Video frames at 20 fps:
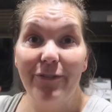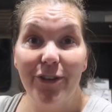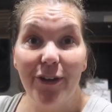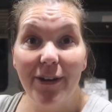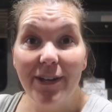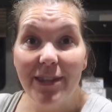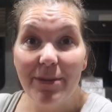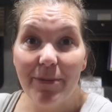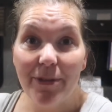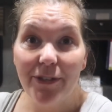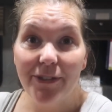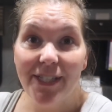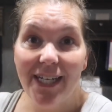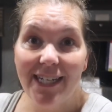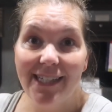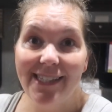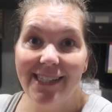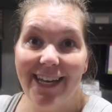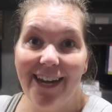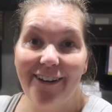you're in the Middle
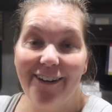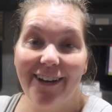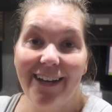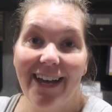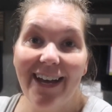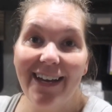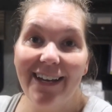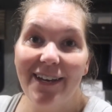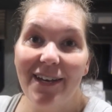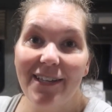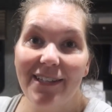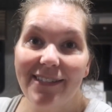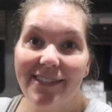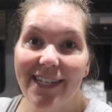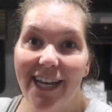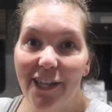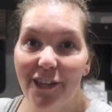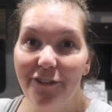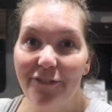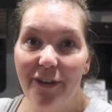Tennessee area, Taylor